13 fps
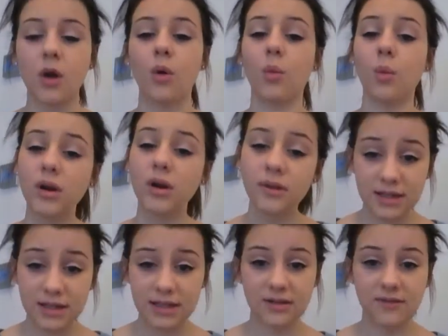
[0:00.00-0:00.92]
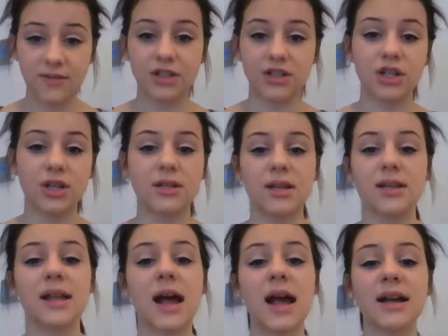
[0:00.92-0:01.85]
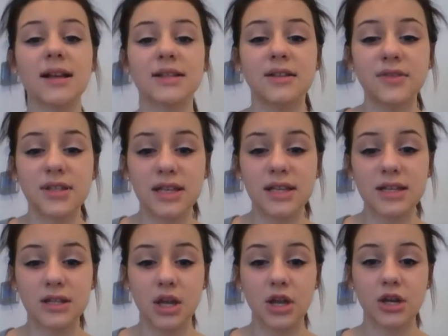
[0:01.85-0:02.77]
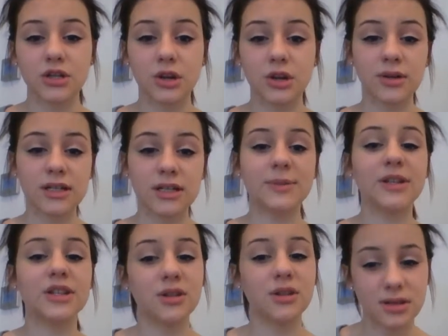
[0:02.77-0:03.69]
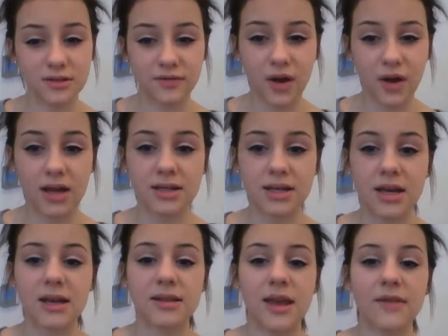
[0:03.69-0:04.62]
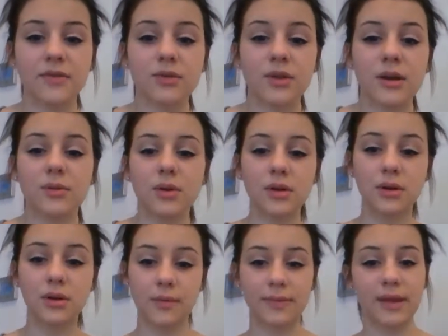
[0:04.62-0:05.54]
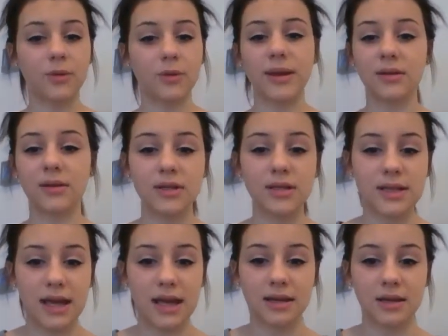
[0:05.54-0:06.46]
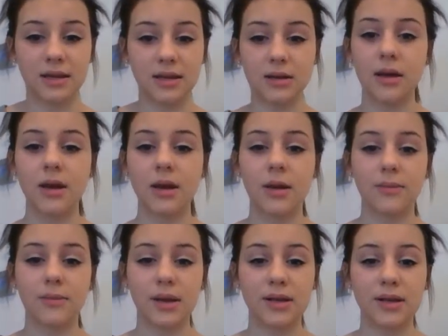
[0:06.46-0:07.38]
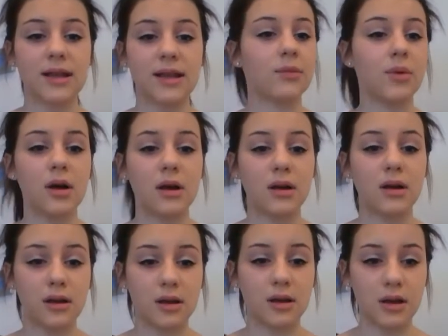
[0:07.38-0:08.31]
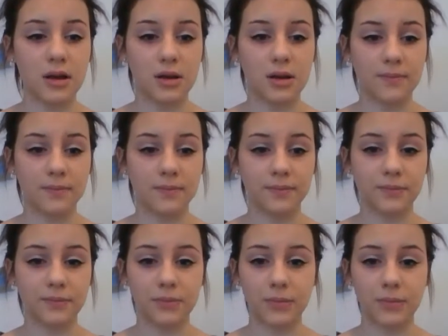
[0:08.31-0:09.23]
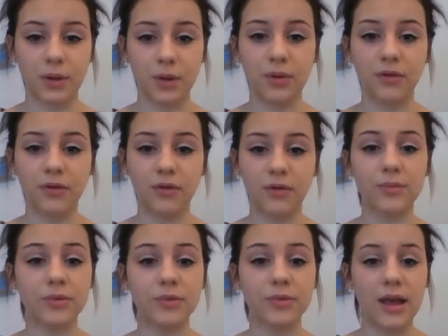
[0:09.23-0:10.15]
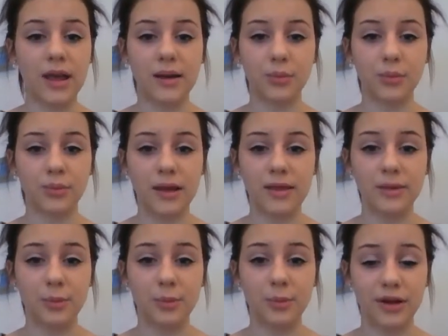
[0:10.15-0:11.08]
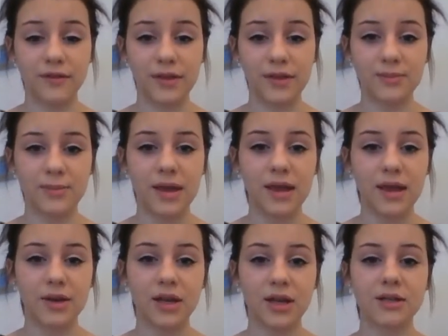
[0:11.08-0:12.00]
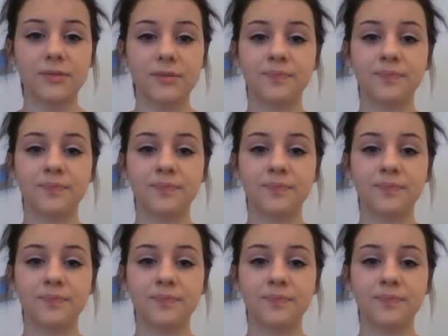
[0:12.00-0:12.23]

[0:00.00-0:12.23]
One of the disadvantages is that activities don't need to be justified, therefore they'll be undertaken because they were performed in the previous period.